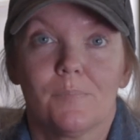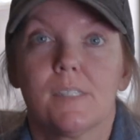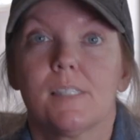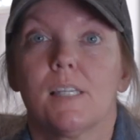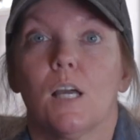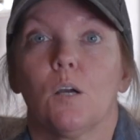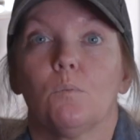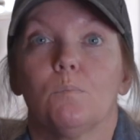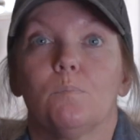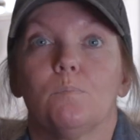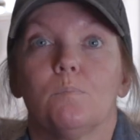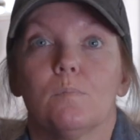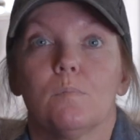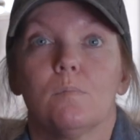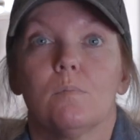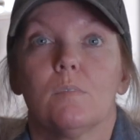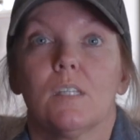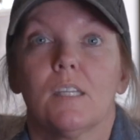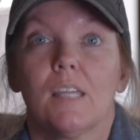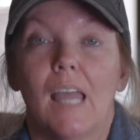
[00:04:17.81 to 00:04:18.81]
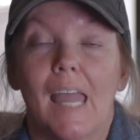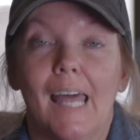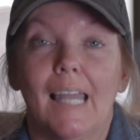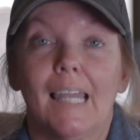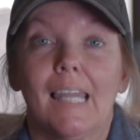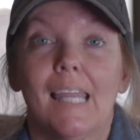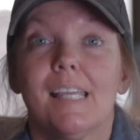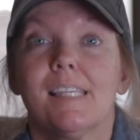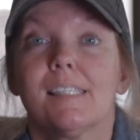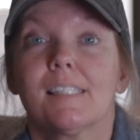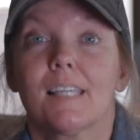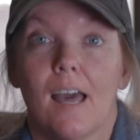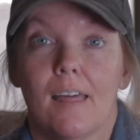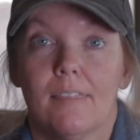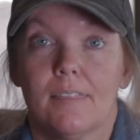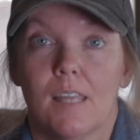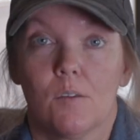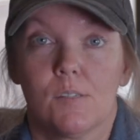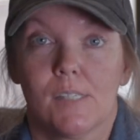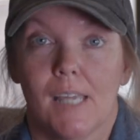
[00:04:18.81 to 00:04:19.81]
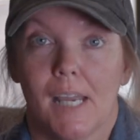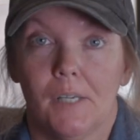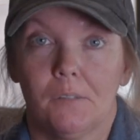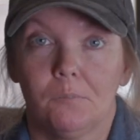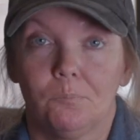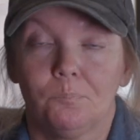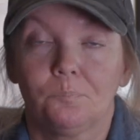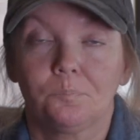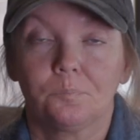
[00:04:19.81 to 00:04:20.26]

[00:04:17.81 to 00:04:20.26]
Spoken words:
So at least cut those out.